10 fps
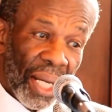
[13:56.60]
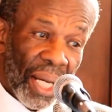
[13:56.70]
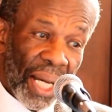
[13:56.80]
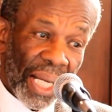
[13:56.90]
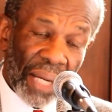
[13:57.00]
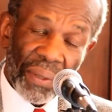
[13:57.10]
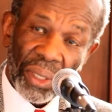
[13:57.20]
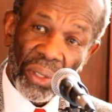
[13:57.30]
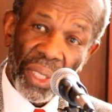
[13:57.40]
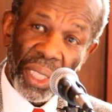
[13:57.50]
And I was
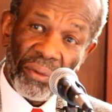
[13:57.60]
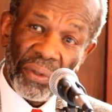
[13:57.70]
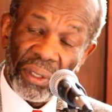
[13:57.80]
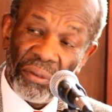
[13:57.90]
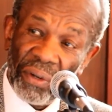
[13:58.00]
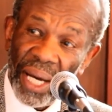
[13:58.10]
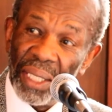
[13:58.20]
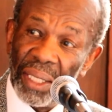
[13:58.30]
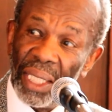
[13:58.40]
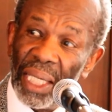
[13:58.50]
going in for the
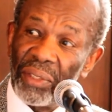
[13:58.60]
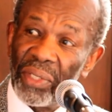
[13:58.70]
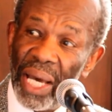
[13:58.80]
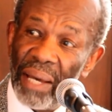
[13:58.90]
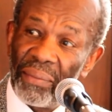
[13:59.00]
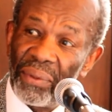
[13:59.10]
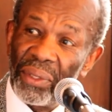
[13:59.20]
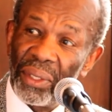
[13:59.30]
final exams